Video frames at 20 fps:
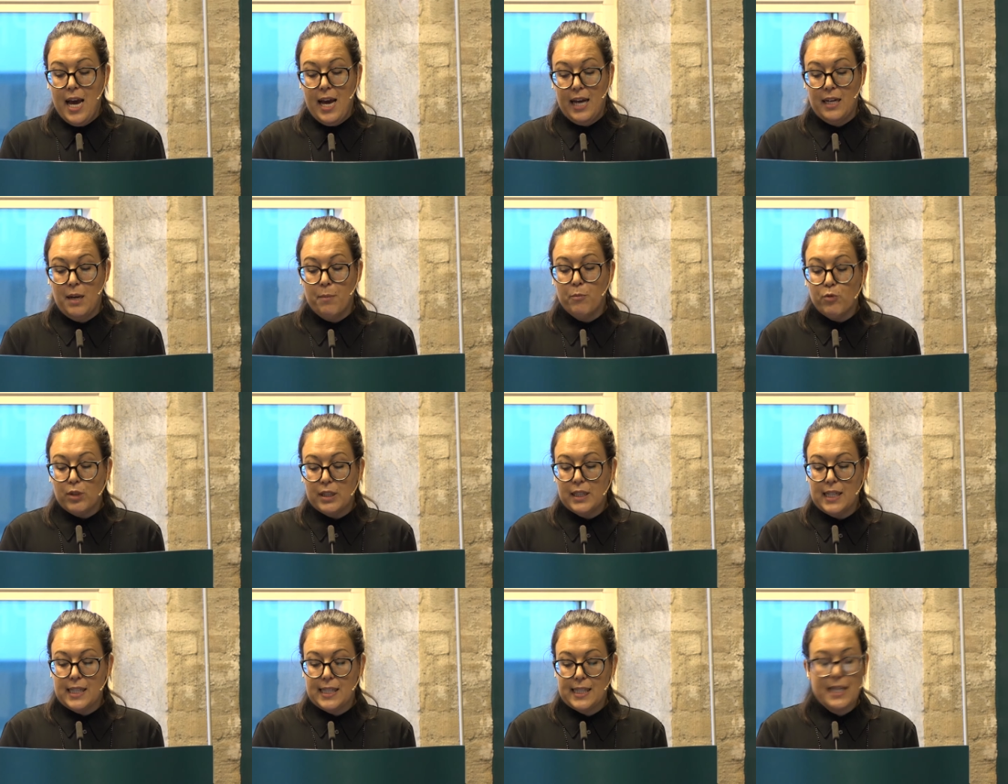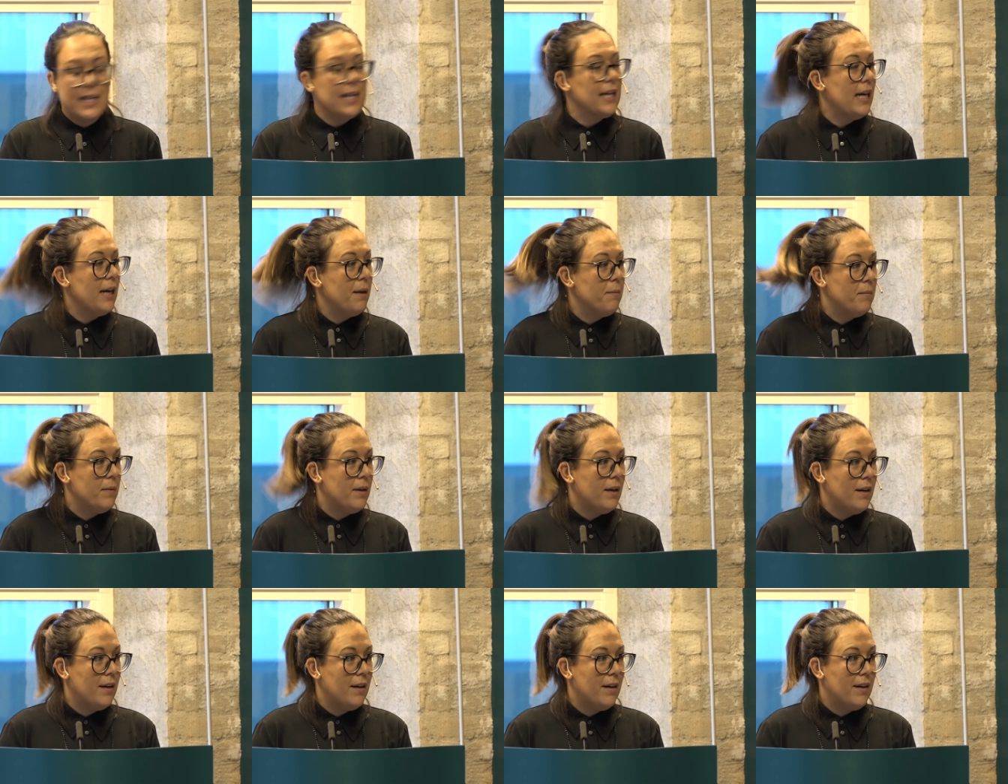And I'm realizing I'm
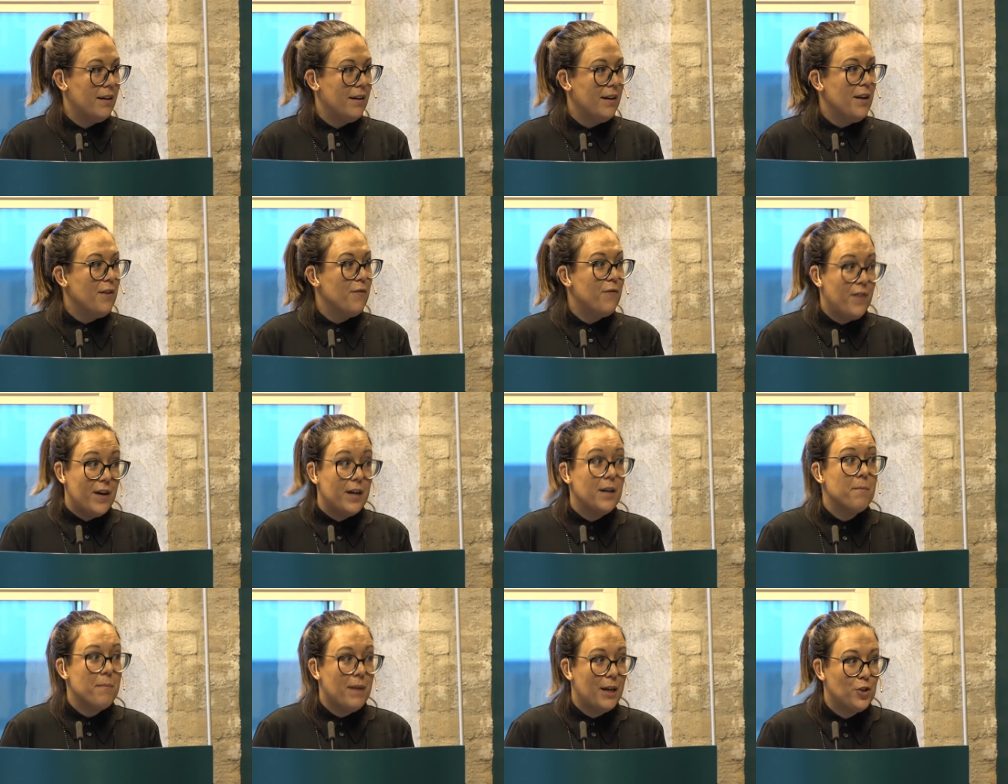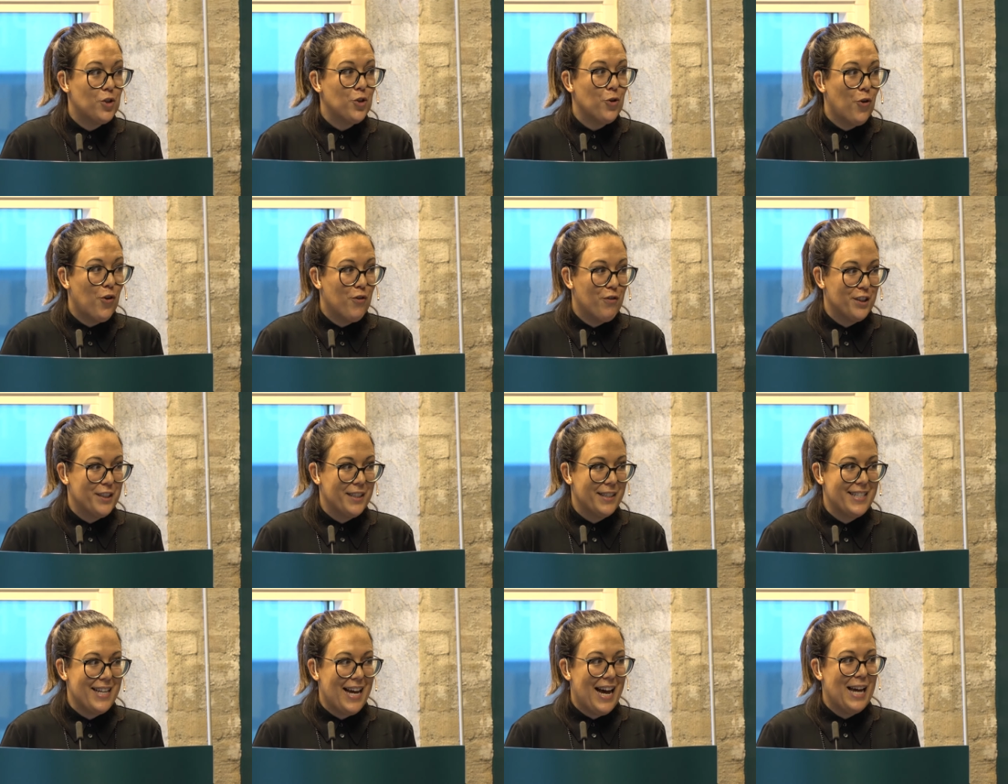very much over
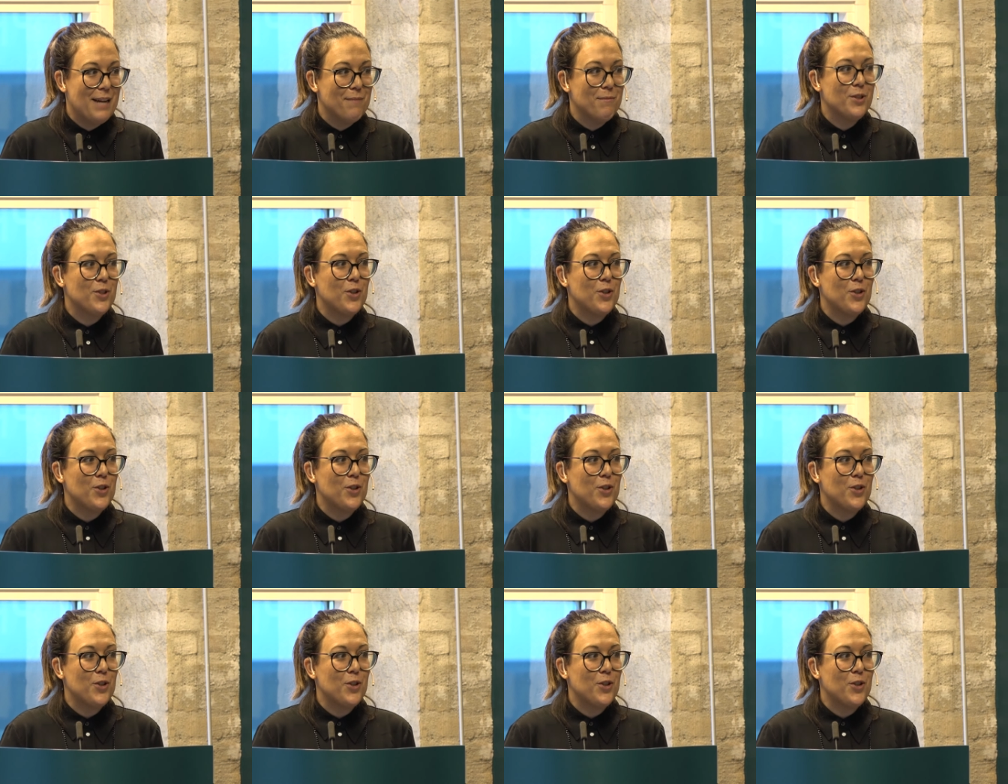the time,